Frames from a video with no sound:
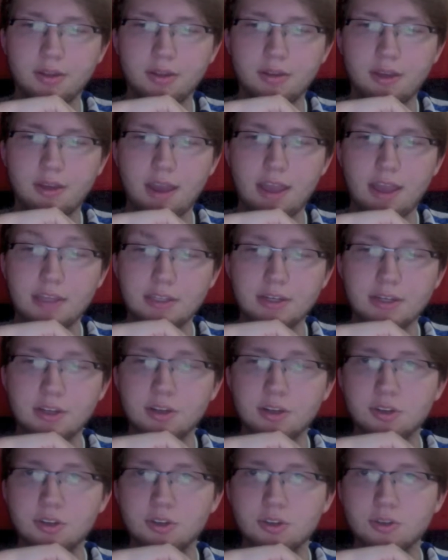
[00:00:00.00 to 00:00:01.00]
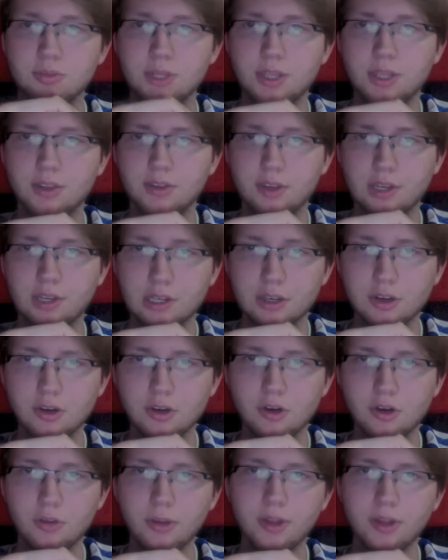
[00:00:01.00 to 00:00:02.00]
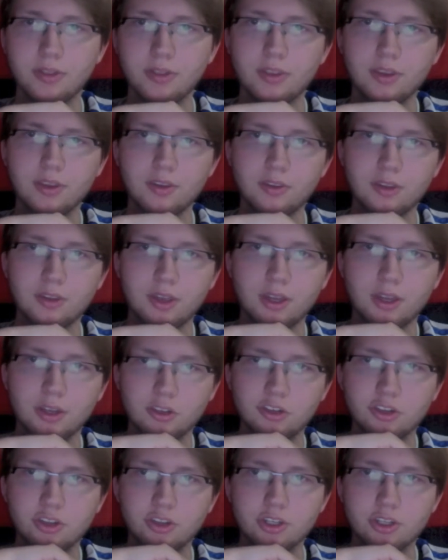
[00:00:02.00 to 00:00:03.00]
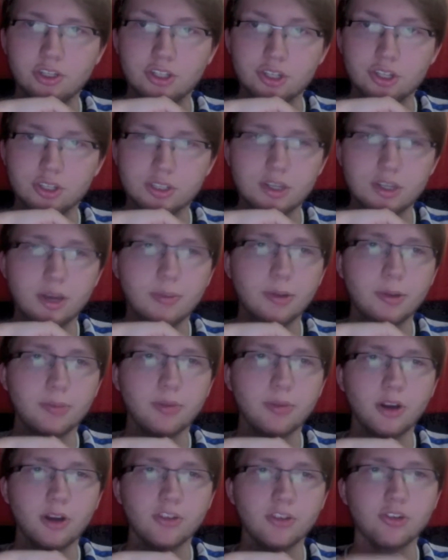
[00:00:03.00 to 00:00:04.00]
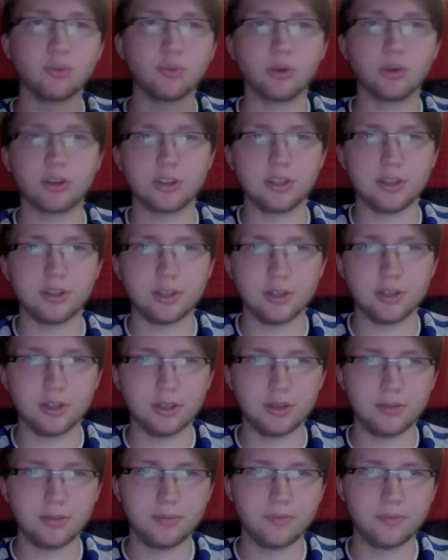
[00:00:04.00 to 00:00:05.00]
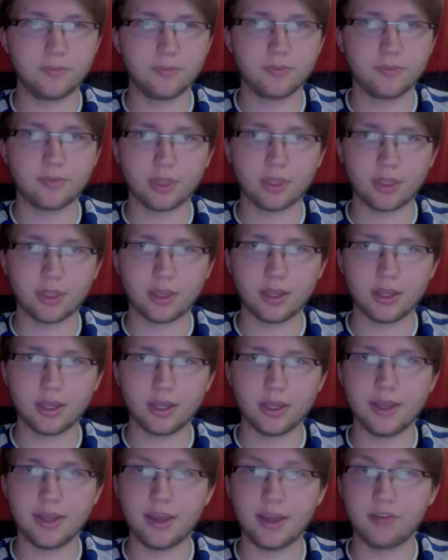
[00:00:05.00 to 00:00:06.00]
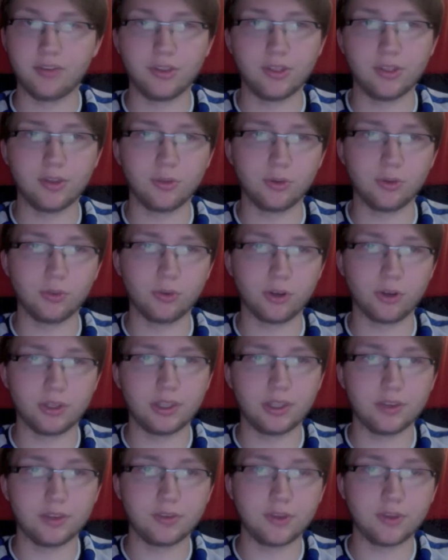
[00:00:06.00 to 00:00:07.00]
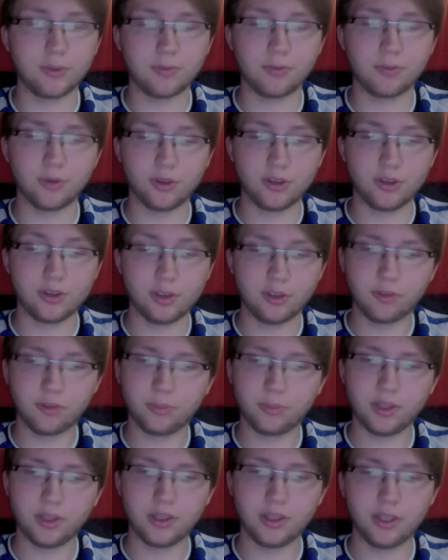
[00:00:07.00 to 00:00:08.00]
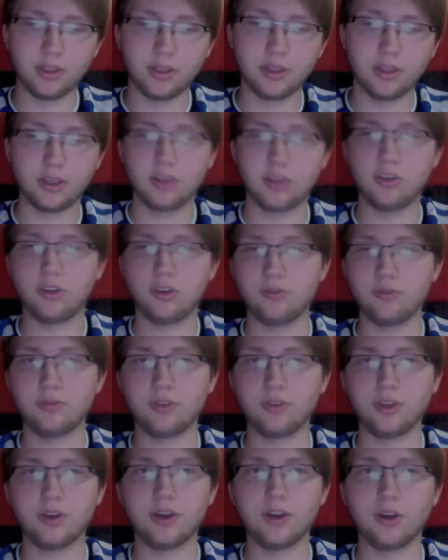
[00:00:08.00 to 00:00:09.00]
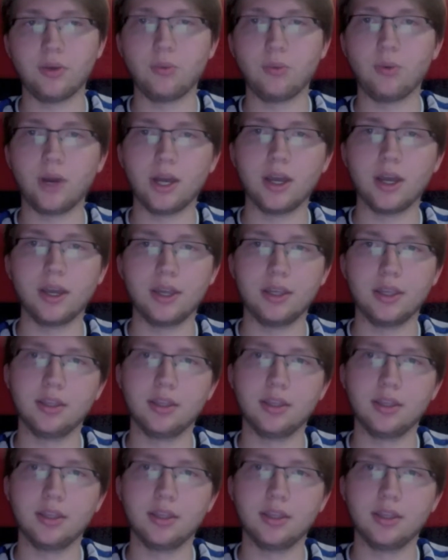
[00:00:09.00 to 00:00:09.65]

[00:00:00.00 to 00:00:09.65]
I didn't do because I didn't know about this. I actually just got my project working today. Everything was working except for the displaying. I couldn't figure out why.